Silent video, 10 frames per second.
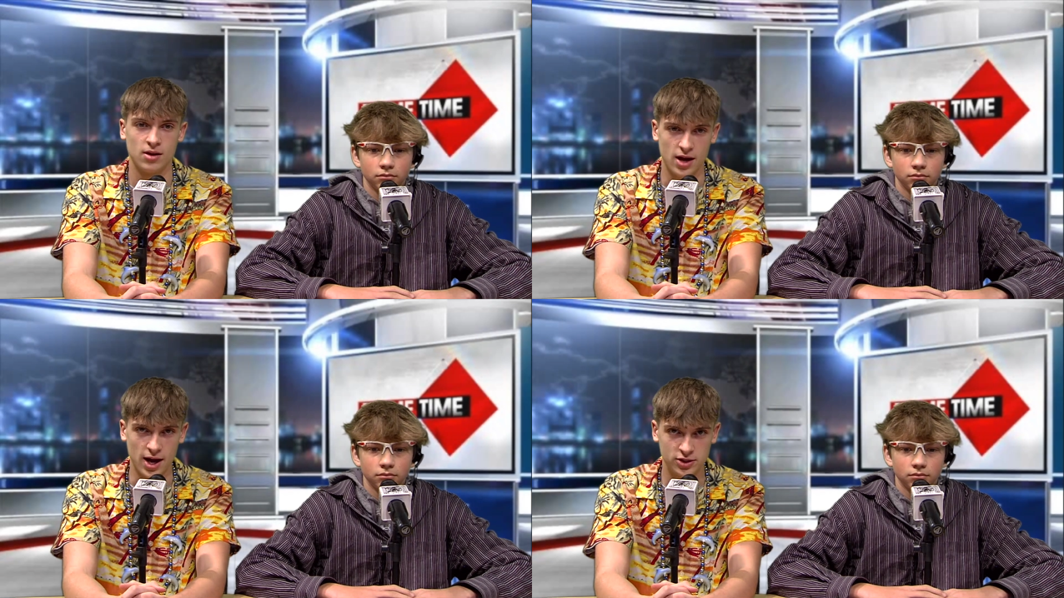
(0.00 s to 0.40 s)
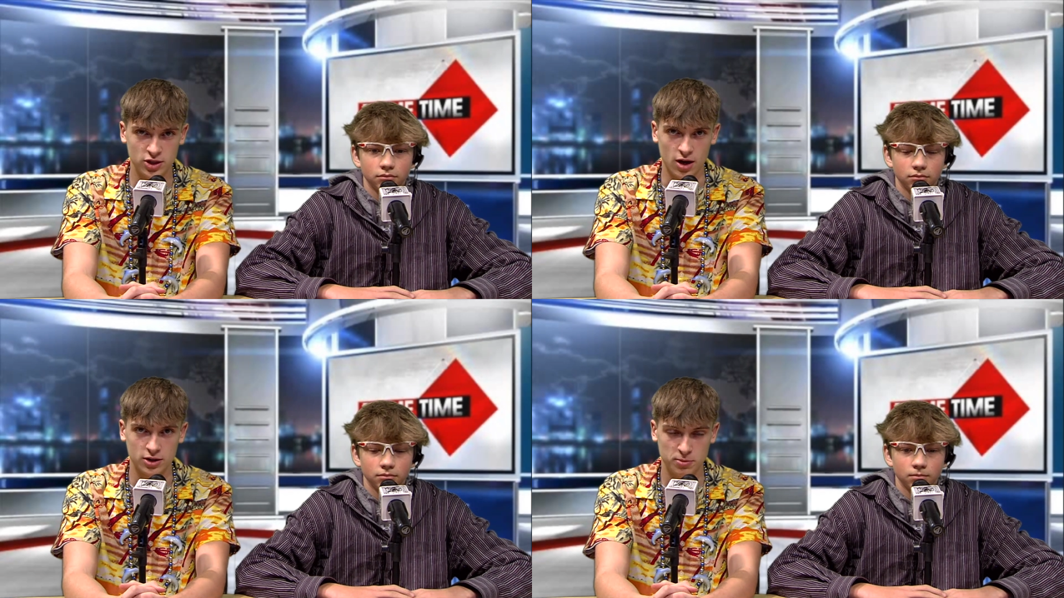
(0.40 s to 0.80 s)
Speaker 1: Hey, Chuck,
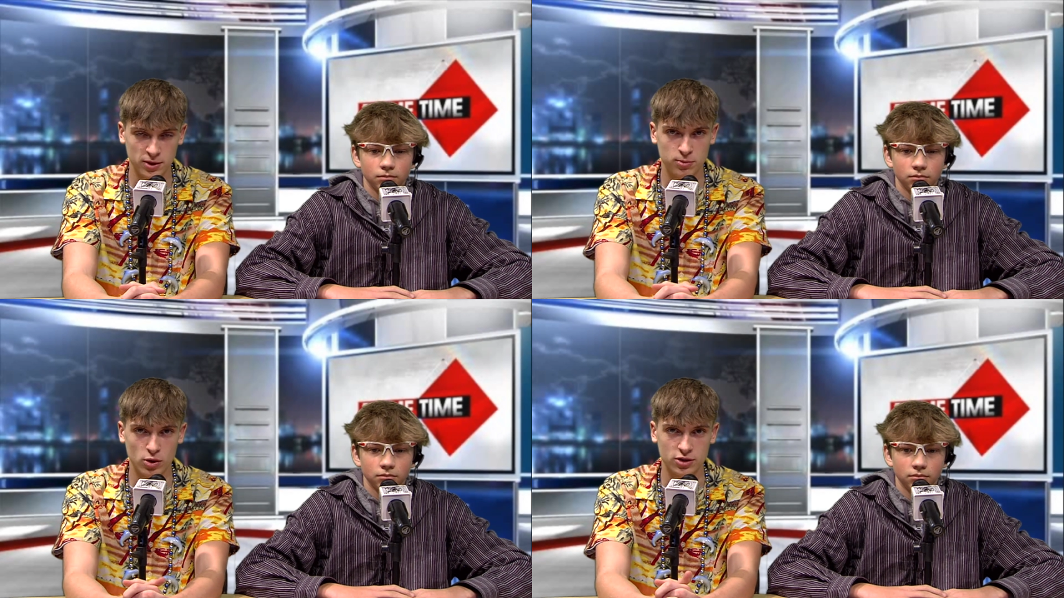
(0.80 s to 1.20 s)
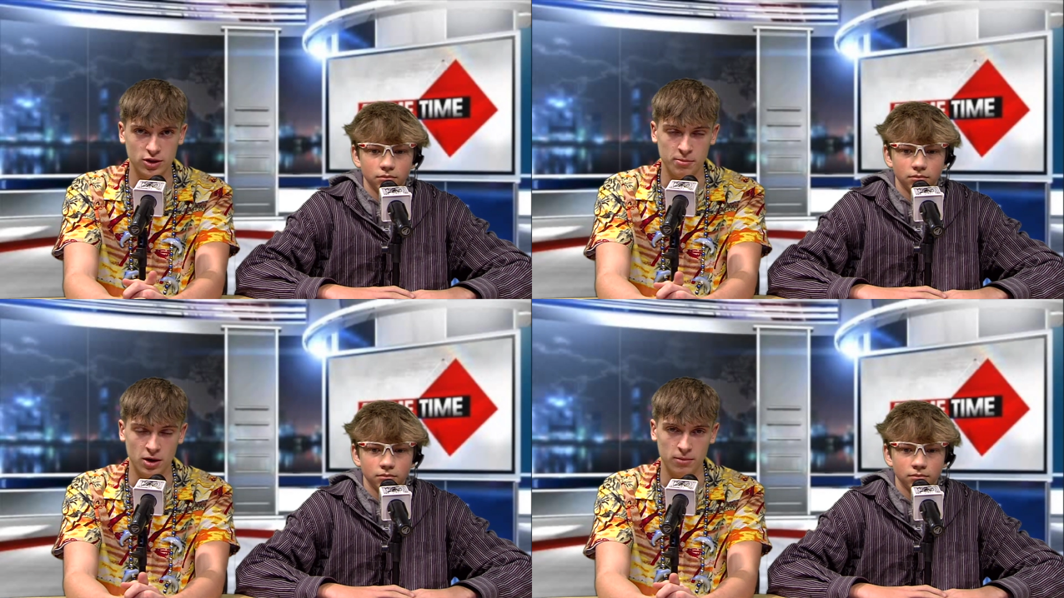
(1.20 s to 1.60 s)
spring sports are coming
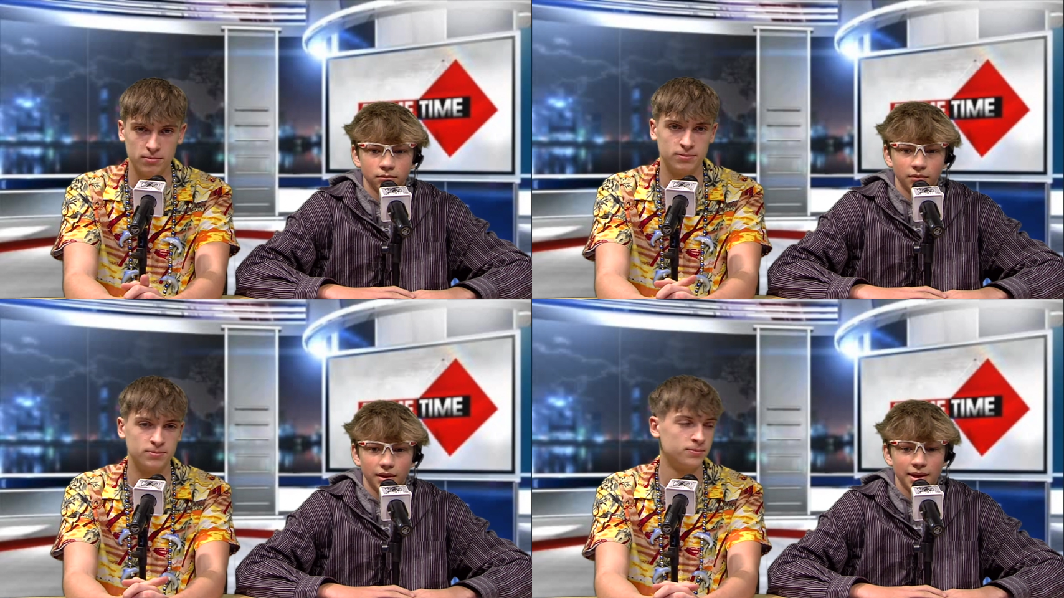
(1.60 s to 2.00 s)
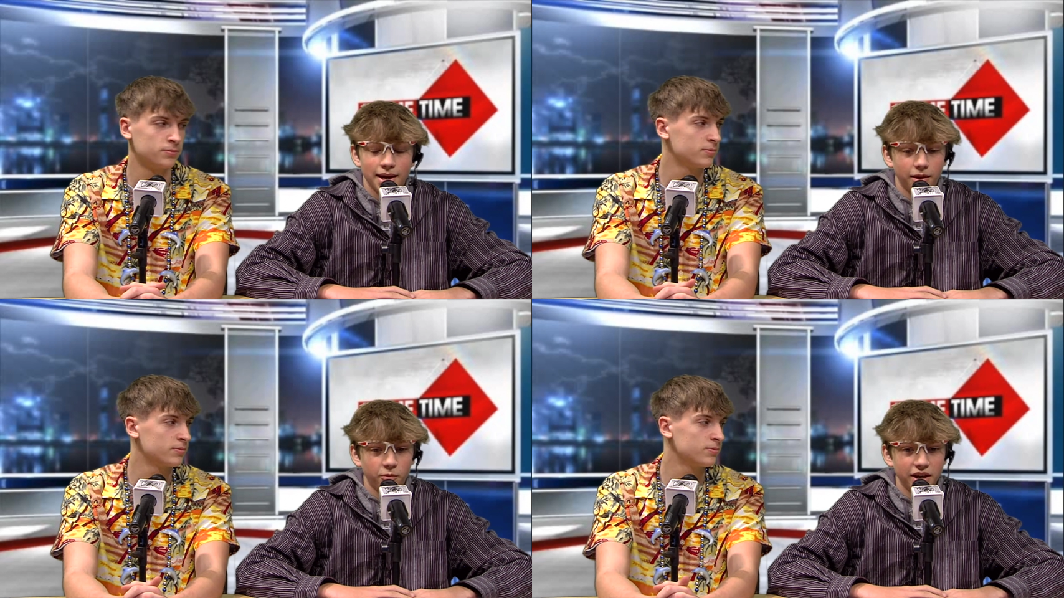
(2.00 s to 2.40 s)
up.
Speaker 2: Yeah, and
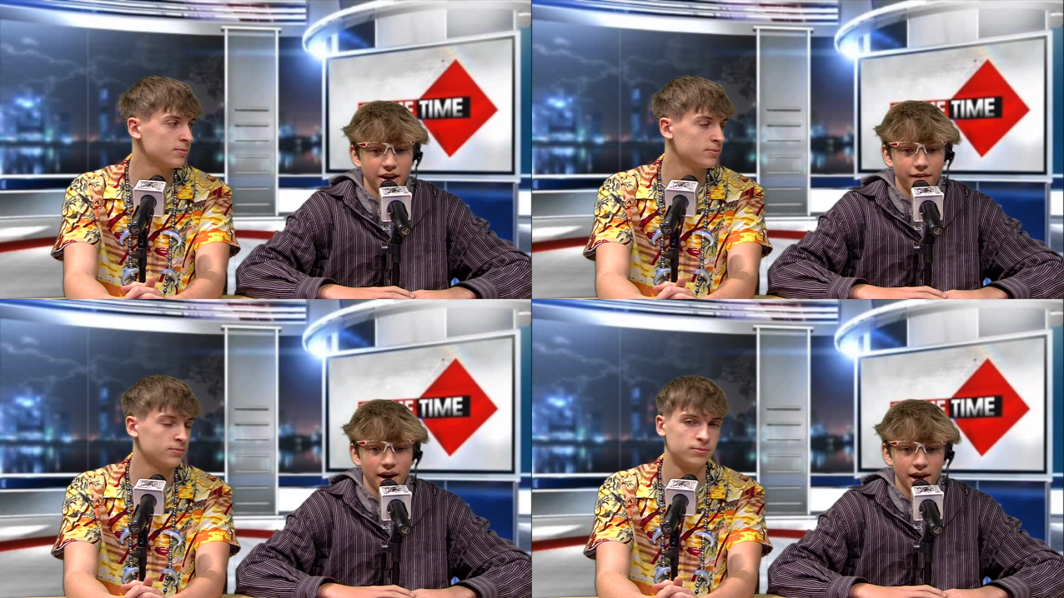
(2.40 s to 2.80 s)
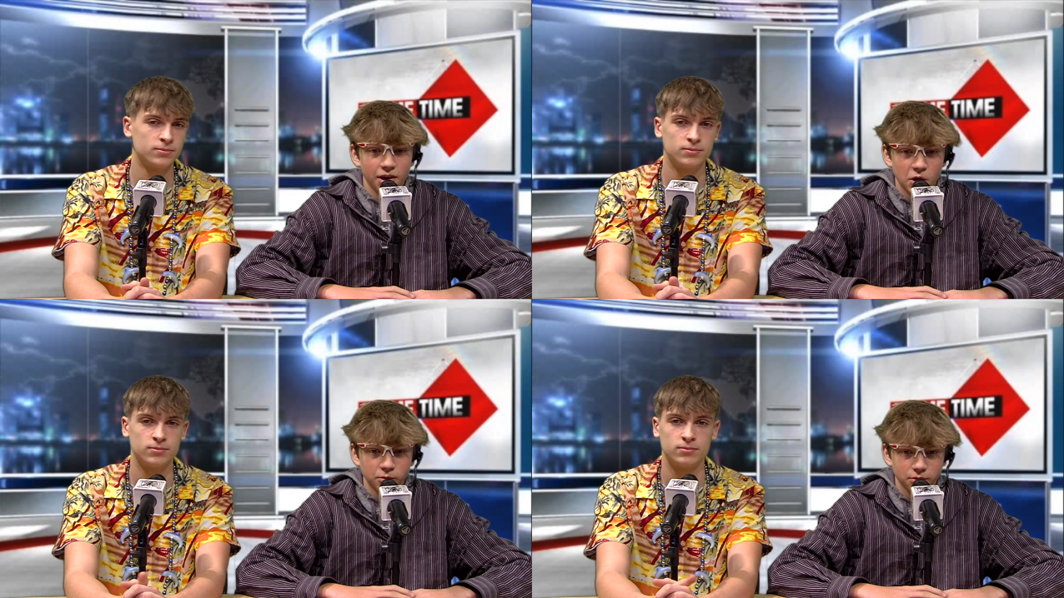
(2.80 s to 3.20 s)
we have high
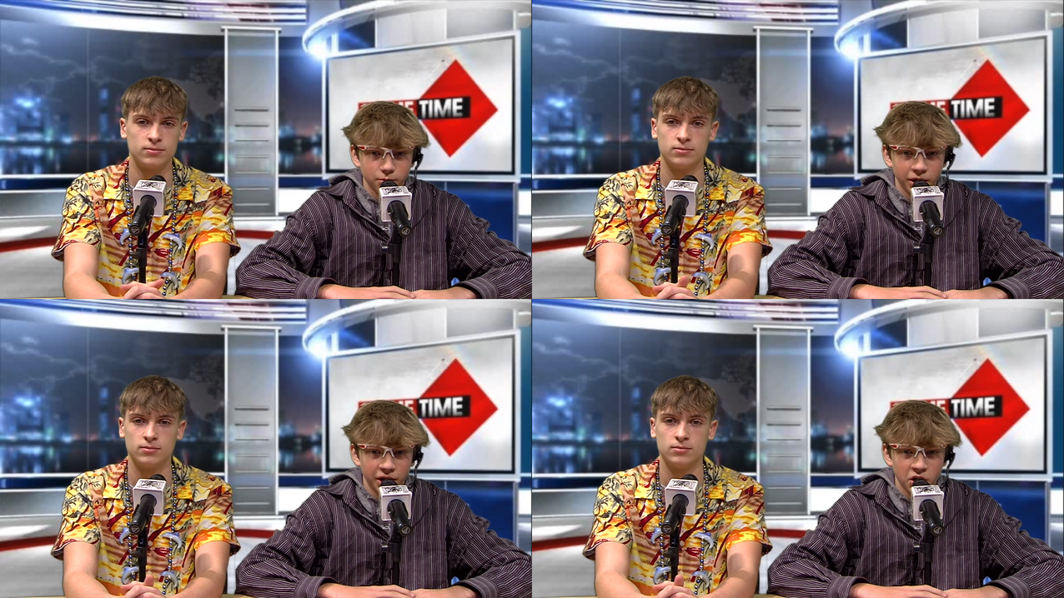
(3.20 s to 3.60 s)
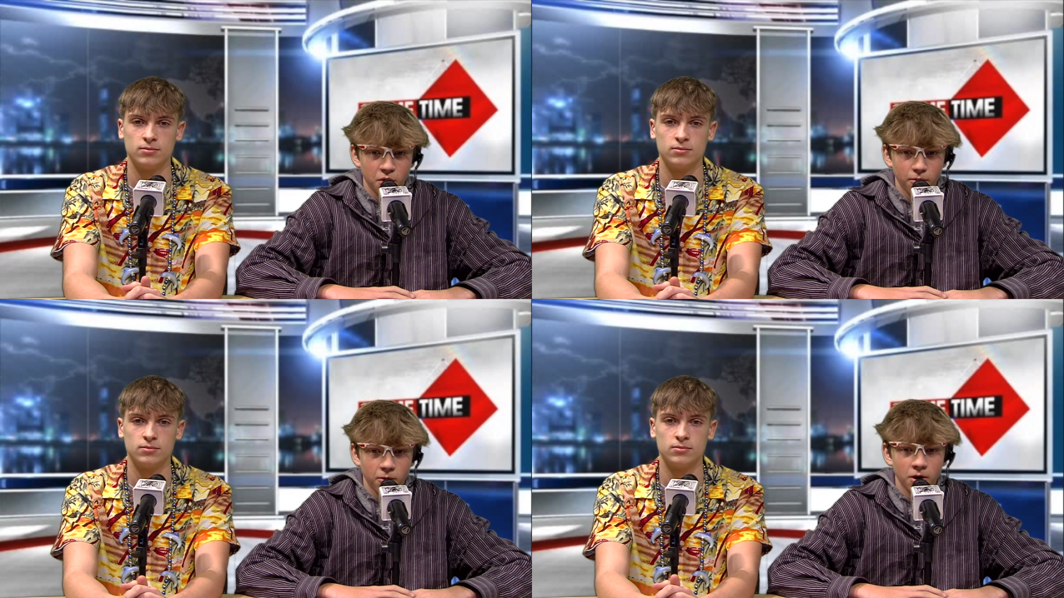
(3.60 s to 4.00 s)
hopes of bringing home
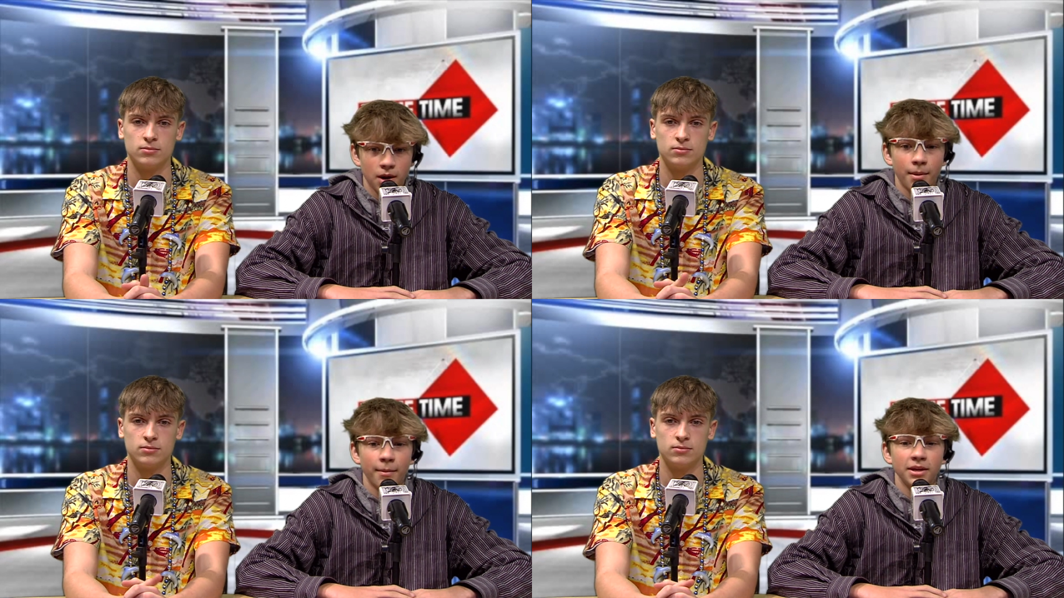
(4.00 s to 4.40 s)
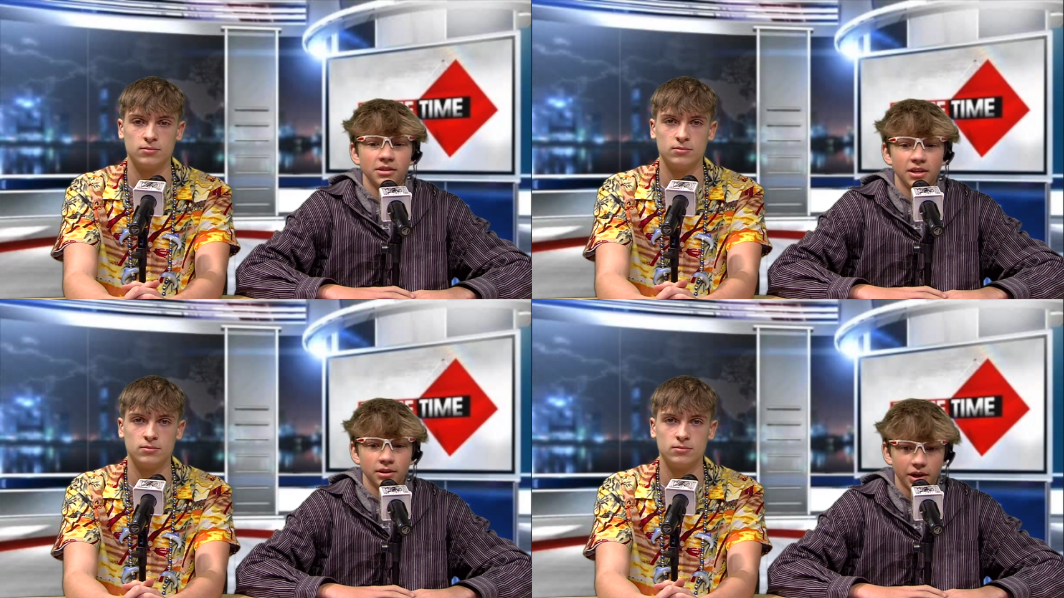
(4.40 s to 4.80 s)
more MMAC
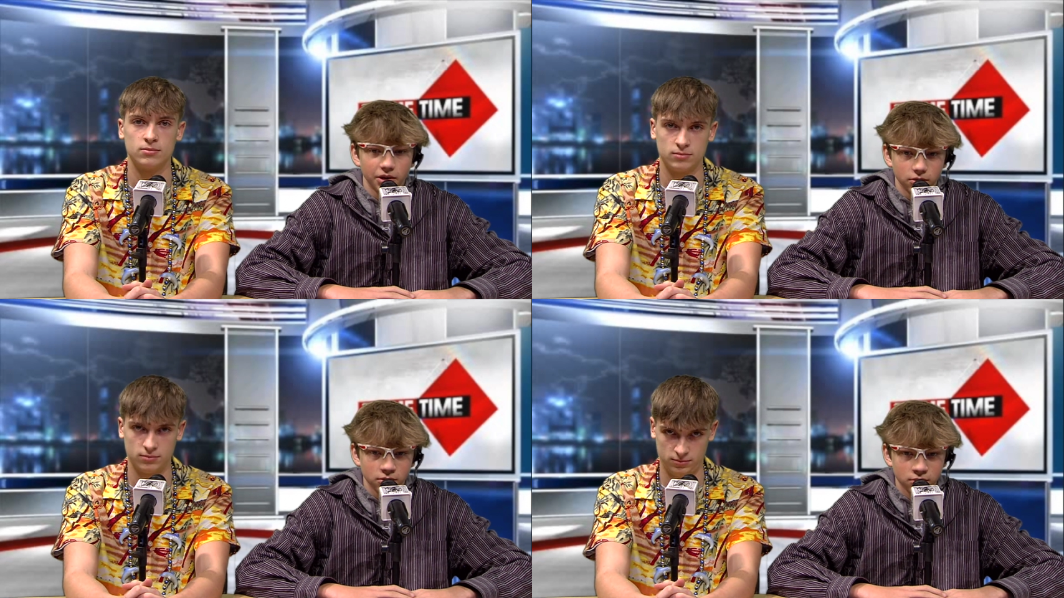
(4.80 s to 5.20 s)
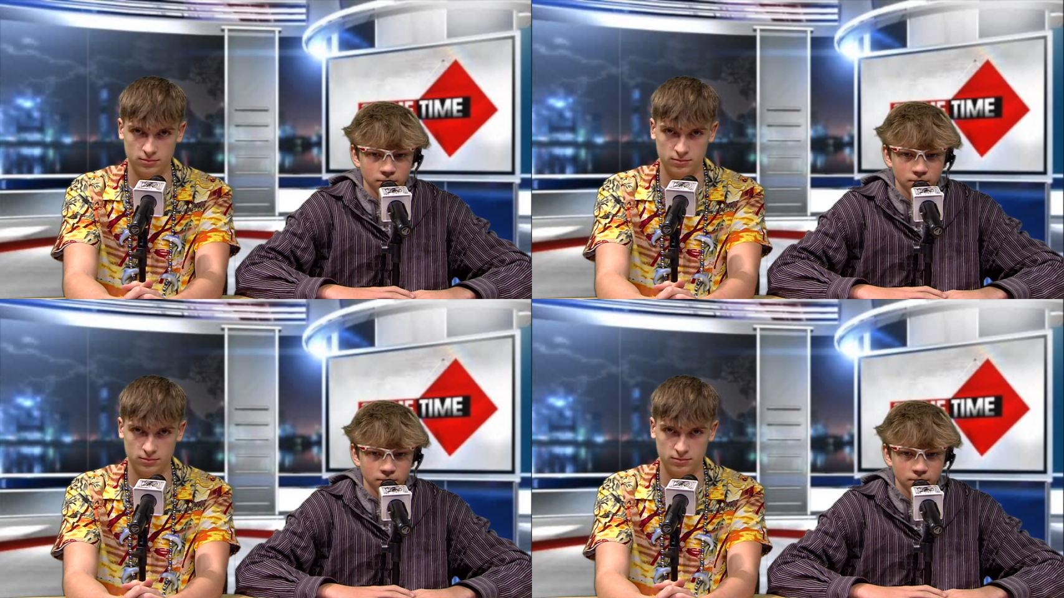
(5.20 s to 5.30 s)
titles.